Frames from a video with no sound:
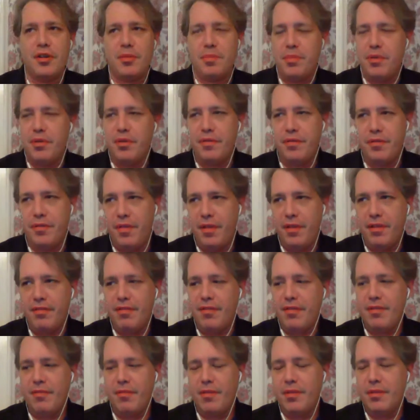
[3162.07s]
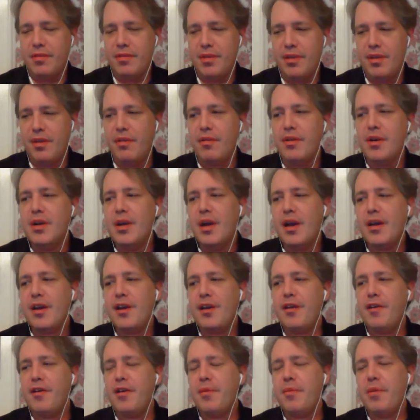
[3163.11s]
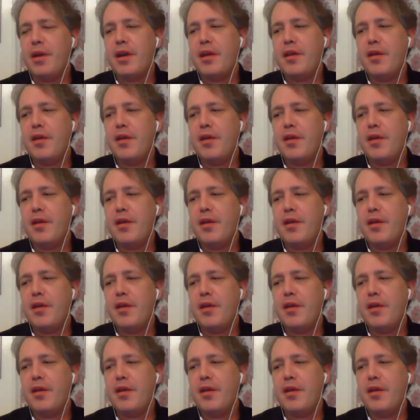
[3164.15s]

beautiful too. You know what I mean?